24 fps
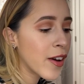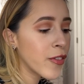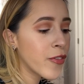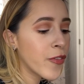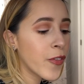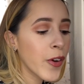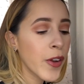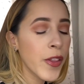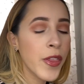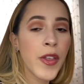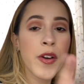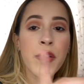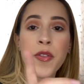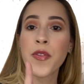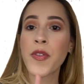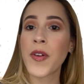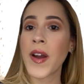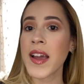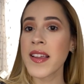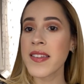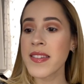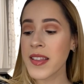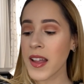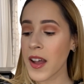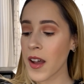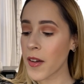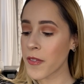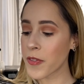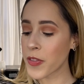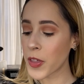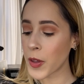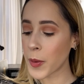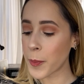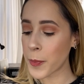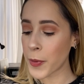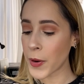for the rest of
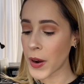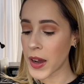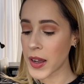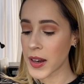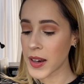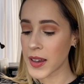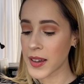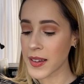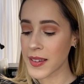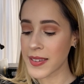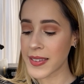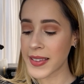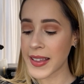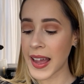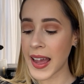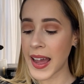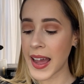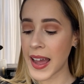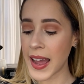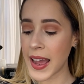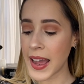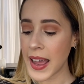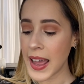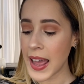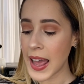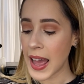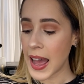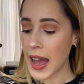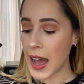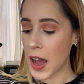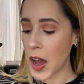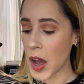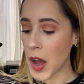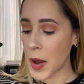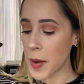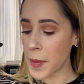the products that
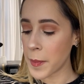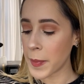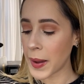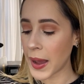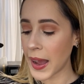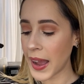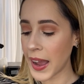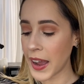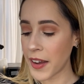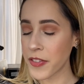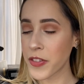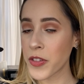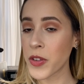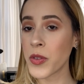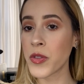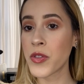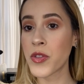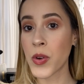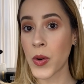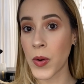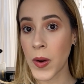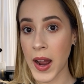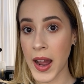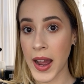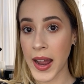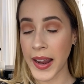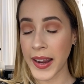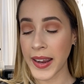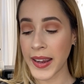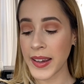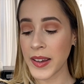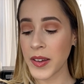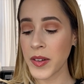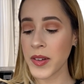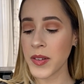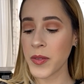I have to
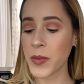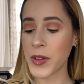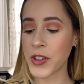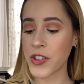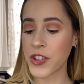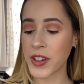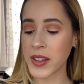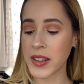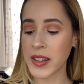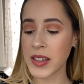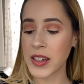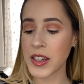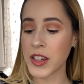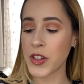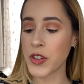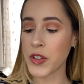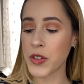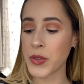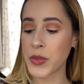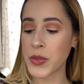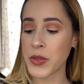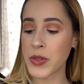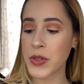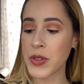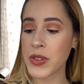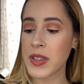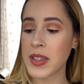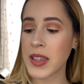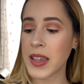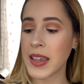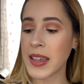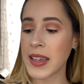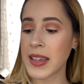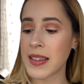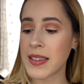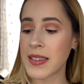try, which I didn't use,
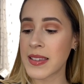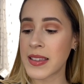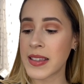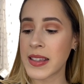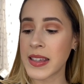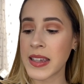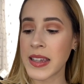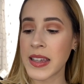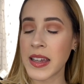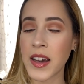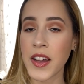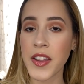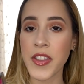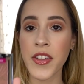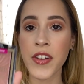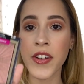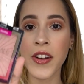is the other